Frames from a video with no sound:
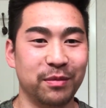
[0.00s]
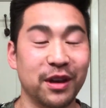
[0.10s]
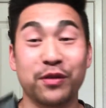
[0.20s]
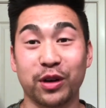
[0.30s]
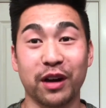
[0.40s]

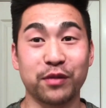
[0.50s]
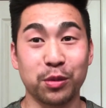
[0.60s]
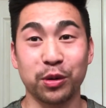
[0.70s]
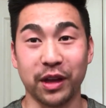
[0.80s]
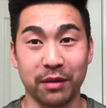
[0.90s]
If you're
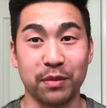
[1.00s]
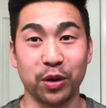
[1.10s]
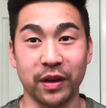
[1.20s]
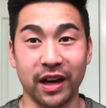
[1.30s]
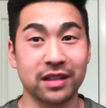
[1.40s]
comfortable with
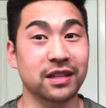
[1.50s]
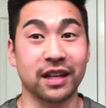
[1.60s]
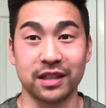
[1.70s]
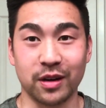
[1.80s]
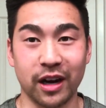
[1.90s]
both hands, then
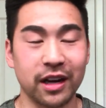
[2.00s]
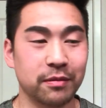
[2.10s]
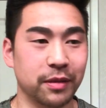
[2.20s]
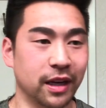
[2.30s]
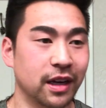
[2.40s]
that's
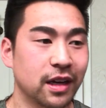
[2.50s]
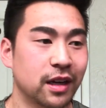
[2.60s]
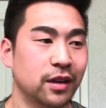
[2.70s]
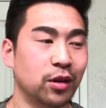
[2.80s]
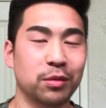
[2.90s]
great, but
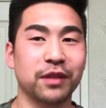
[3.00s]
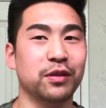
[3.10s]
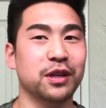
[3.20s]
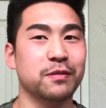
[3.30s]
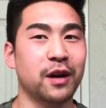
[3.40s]
normally
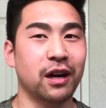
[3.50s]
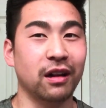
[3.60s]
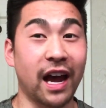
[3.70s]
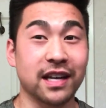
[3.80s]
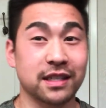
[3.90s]
for this part
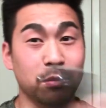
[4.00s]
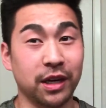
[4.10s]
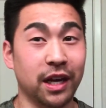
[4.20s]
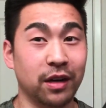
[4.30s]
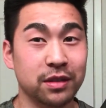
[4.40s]
I'll ask
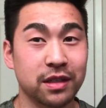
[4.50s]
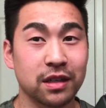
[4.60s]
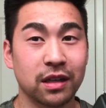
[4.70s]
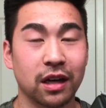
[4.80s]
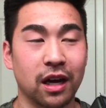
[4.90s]
somebody
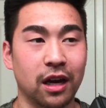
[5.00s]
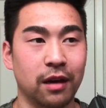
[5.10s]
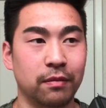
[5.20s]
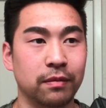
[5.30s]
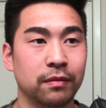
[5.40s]
else
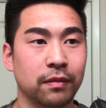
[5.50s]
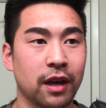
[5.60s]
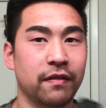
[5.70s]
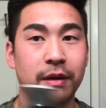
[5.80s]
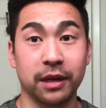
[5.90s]

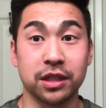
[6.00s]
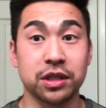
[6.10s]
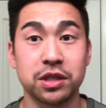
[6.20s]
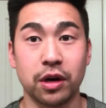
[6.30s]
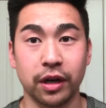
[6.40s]
if I'm
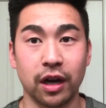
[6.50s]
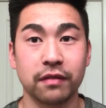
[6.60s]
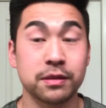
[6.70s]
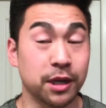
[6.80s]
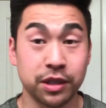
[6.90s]
just starting
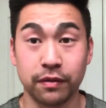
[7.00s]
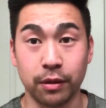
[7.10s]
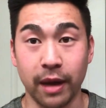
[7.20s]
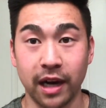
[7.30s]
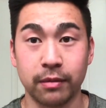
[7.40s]
off, especially for
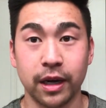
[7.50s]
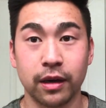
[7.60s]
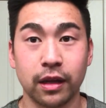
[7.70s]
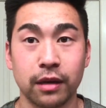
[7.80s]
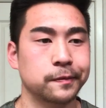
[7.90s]
the back of my
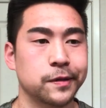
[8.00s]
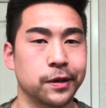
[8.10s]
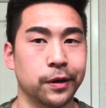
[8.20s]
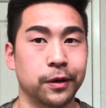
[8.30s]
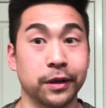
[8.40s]
hairline.
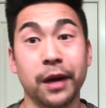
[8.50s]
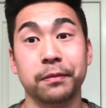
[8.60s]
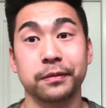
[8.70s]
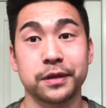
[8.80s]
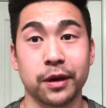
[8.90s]
So
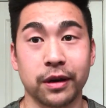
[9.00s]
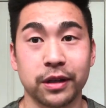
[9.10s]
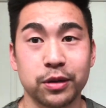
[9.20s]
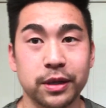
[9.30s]
yeah, let's go ahead and do